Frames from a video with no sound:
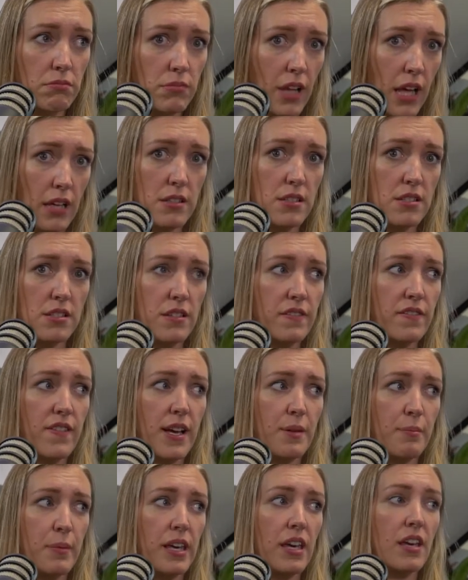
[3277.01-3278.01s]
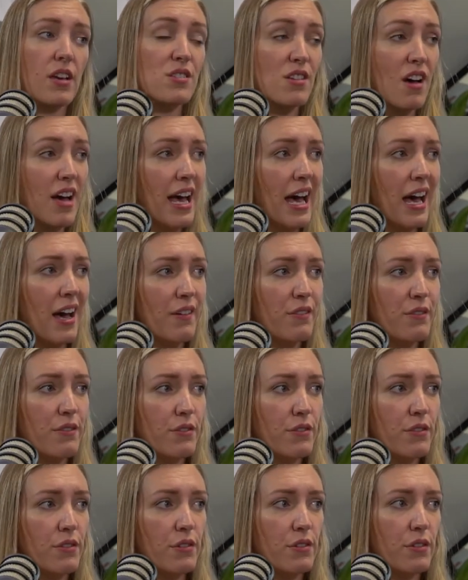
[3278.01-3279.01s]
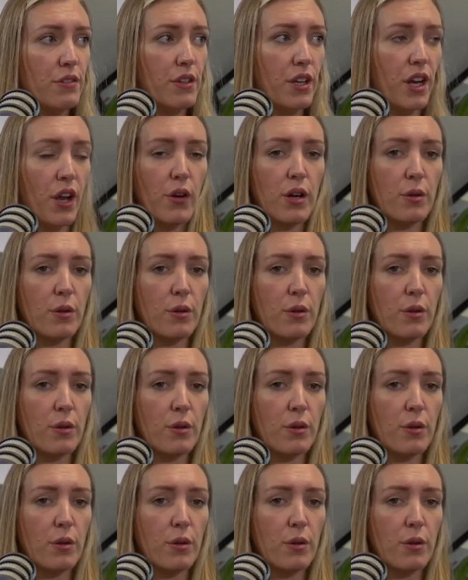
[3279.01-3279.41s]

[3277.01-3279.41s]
That doesn't affect me because I have, you know,